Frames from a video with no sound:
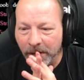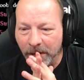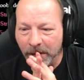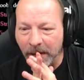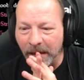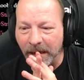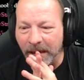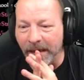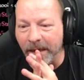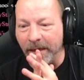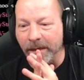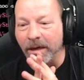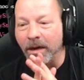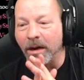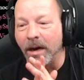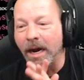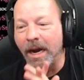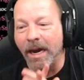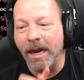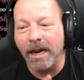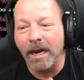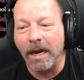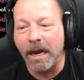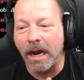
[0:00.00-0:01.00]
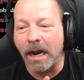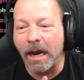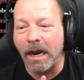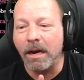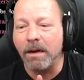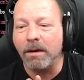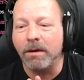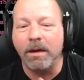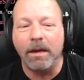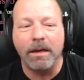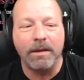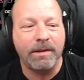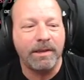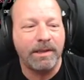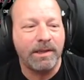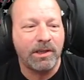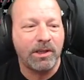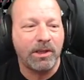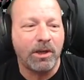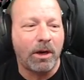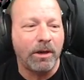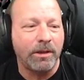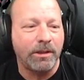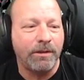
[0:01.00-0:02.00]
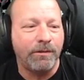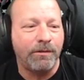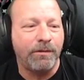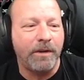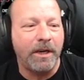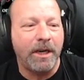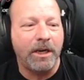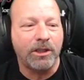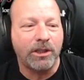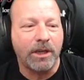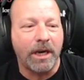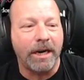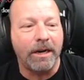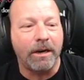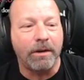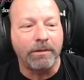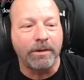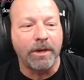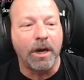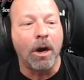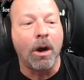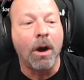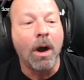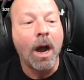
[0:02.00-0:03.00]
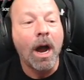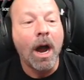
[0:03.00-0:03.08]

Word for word: I don't know. I I don't know. Start to finish, I don't know.